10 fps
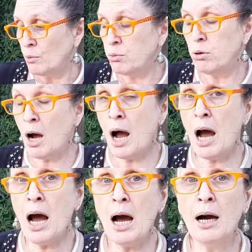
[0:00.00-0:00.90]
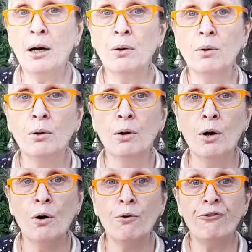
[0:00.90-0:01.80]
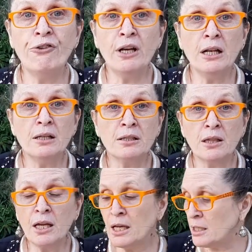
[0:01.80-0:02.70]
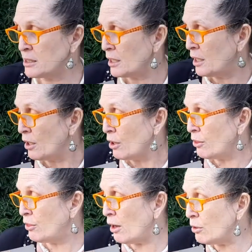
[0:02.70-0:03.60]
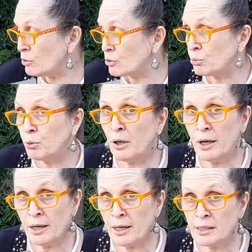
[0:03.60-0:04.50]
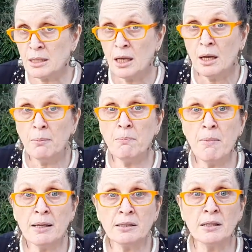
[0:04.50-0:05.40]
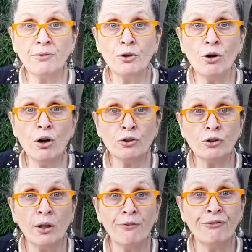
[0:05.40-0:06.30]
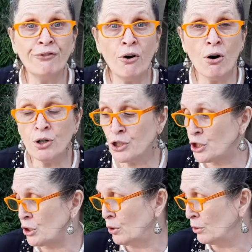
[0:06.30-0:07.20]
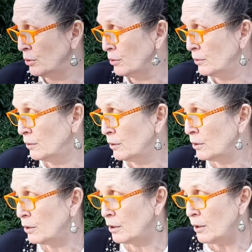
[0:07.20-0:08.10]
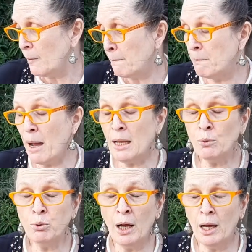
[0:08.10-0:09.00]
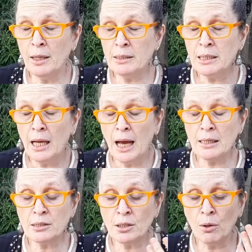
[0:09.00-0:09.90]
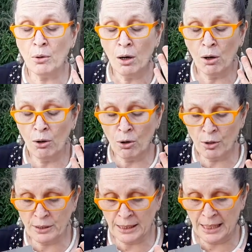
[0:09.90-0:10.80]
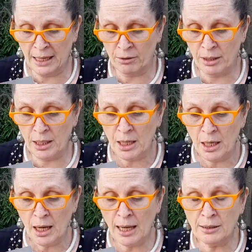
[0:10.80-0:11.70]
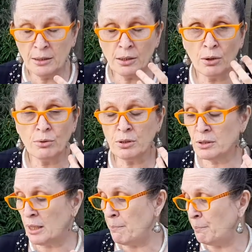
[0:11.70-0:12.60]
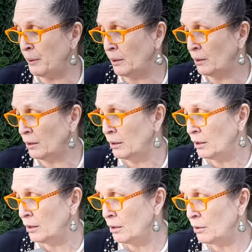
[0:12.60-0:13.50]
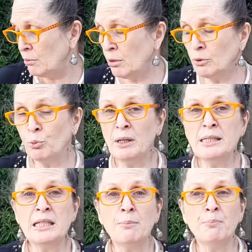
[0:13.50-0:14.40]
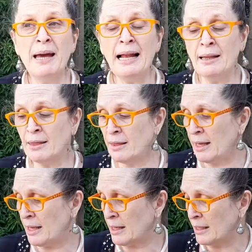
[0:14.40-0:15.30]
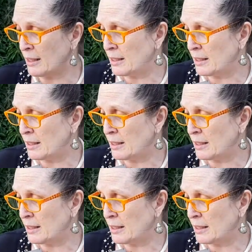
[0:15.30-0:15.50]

Wow. Phileas thinks those words must have cost a fortune. My words are so ordinary and so simple. What will Cybelle think?